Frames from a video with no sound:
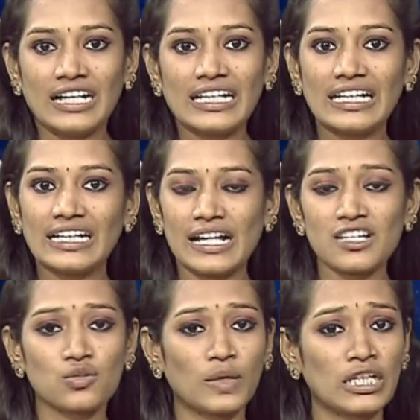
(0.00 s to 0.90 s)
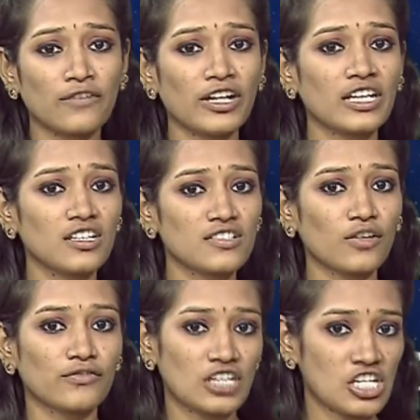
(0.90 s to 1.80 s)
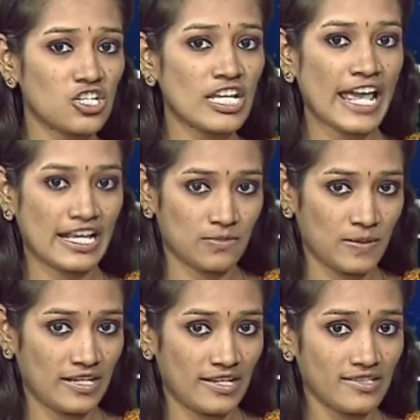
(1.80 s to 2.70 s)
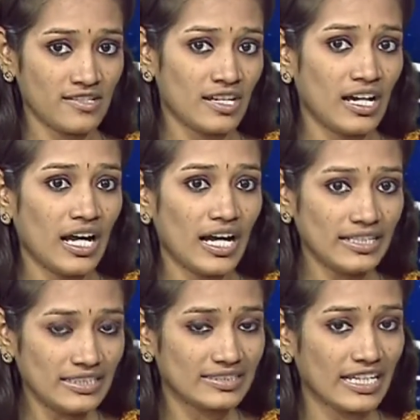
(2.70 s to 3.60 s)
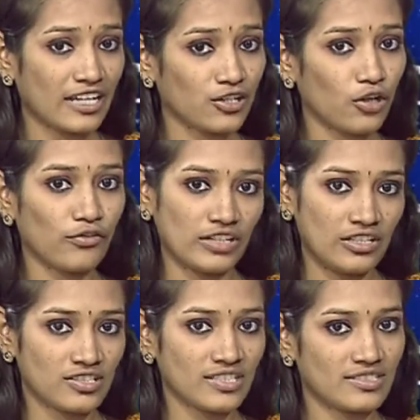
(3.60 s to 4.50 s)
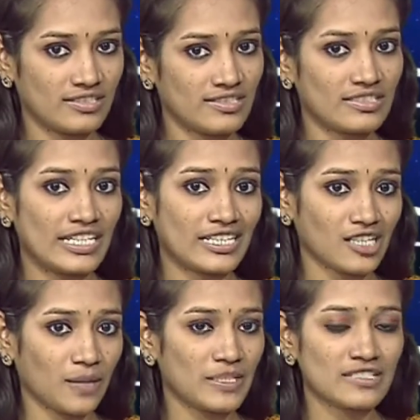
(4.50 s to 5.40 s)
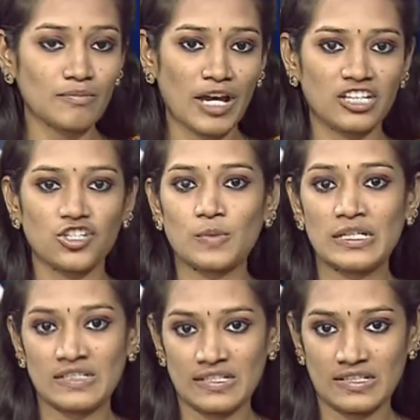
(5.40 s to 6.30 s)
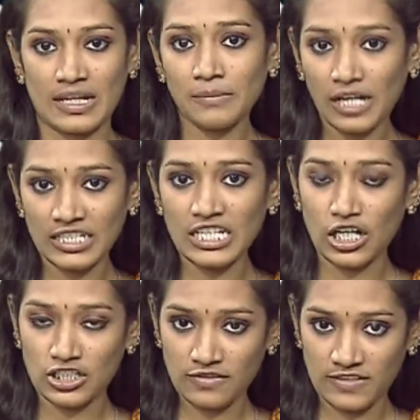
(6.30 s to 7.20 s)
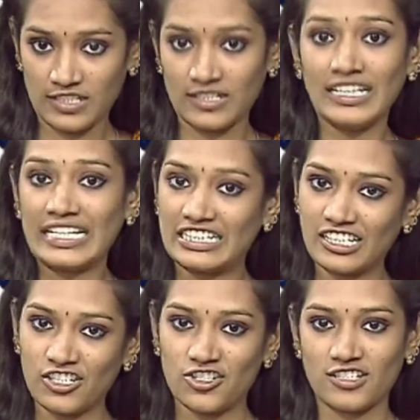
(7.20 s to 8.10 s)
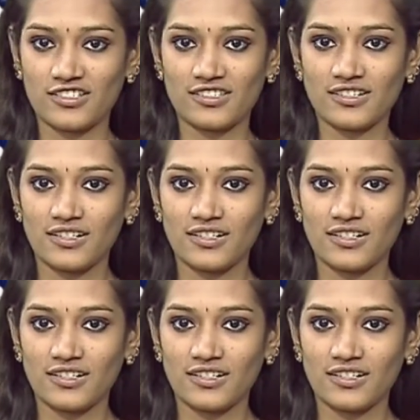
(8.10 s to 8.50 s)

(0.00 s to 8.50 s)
He has 25 years of teaching experience and his area of interest is database management system and artificial intelligence.